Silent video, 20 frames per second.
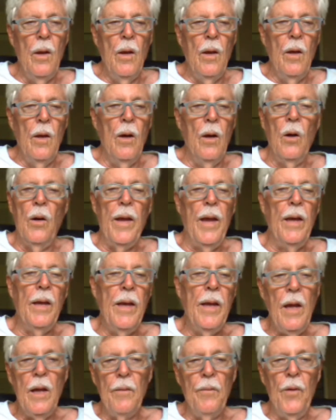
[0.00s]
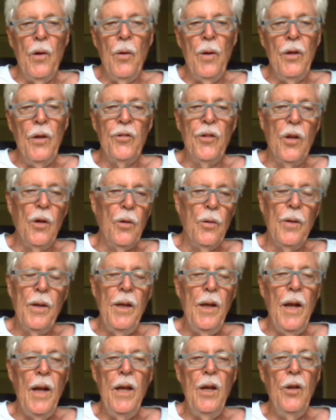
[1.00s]
Okay, again, there is no.
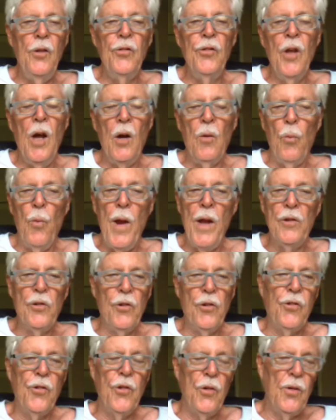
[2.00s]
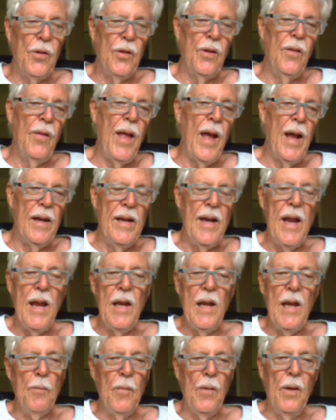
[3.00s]
He has not registered that
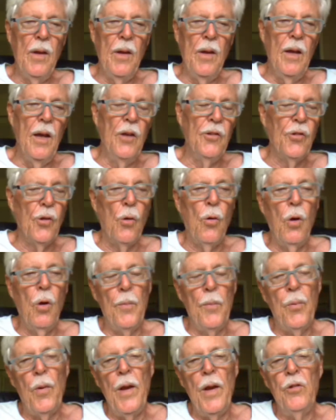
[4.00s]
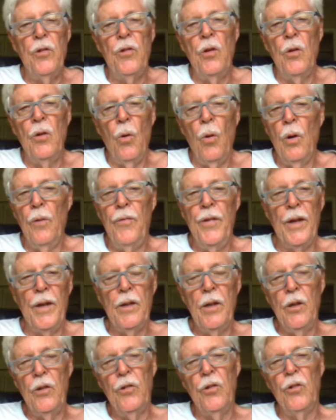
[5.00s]
name as a corporation or a
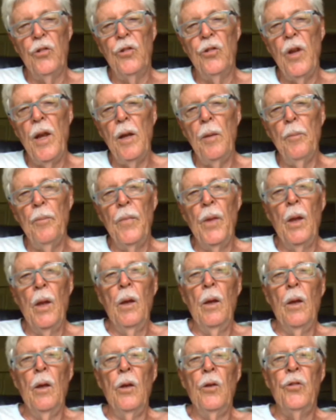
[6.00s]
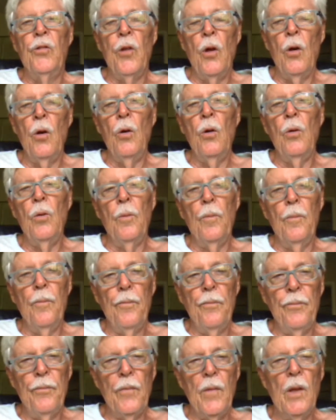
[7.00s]
fictitious name. So
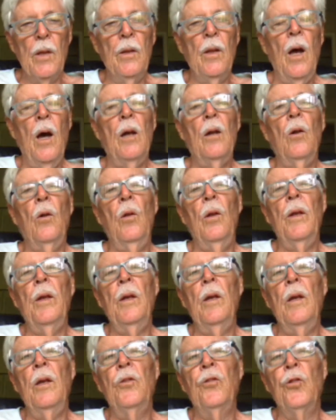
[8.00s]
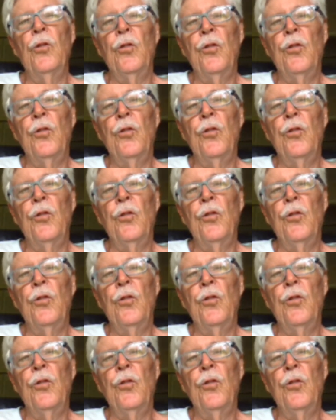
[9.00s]
not only is his